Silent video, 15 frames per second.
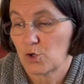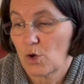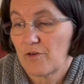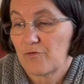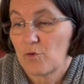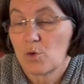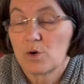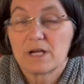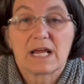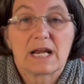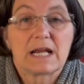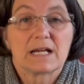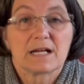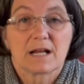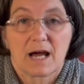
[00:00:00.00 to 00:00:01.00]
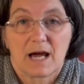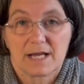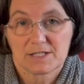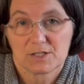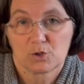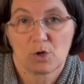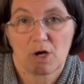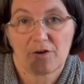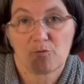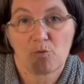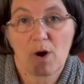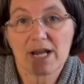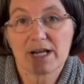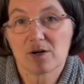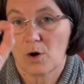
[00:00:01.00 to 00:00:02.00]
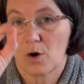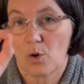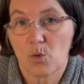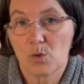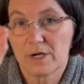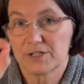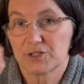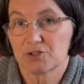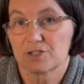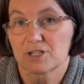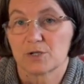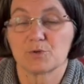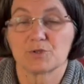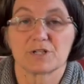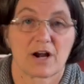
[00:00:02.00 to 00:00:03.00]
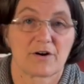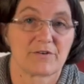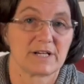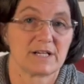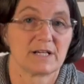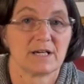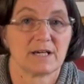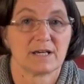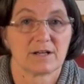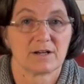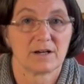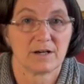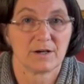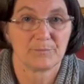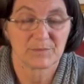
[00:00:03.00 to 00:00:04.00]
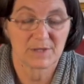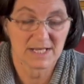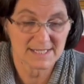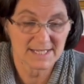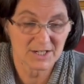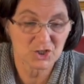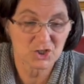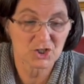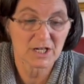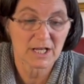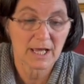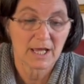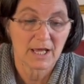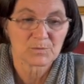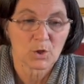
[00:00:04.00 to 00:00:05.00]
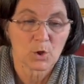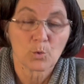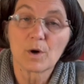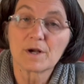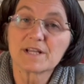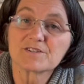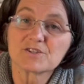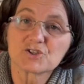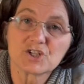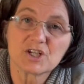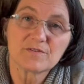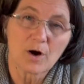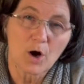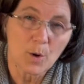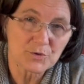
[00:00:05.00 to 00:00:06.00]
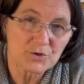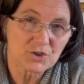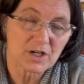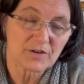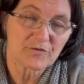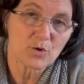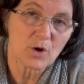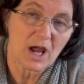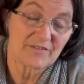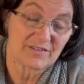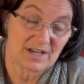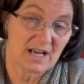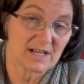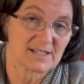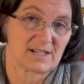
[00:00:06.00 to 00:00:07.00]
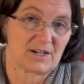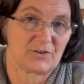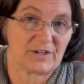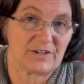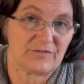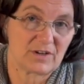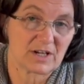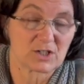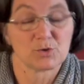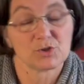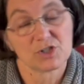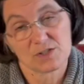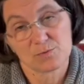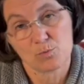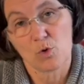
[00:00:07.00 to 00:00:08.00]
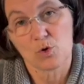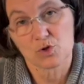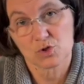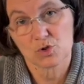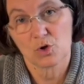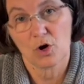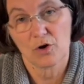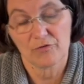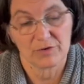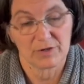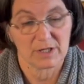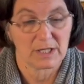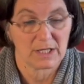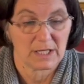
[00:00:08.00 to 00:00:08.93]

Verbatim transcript: You have only a little cut, you have one only tributary um, dissection. What is a Chiva option if you have an axial reflux, which is most often?